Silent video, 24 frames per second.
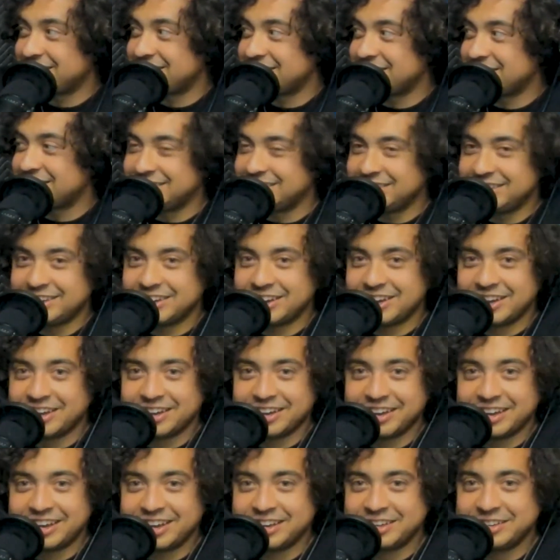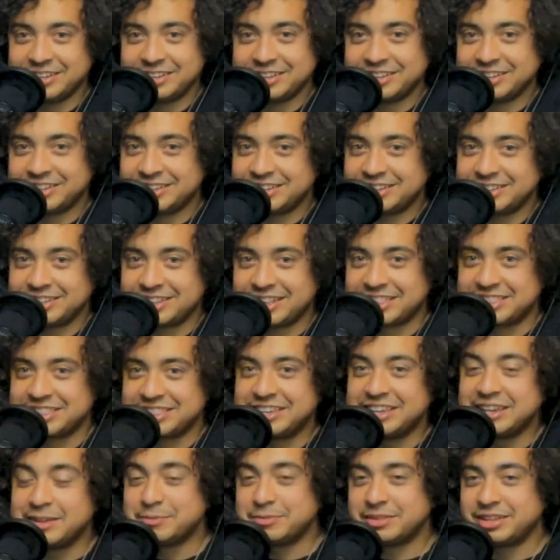the uh, the theme. The
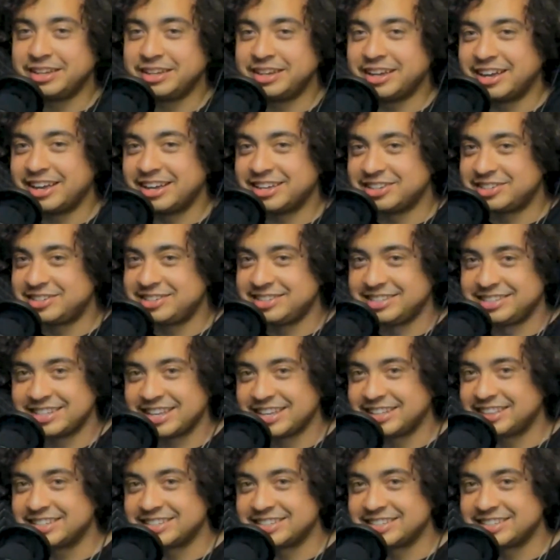theme. The uh, she's like this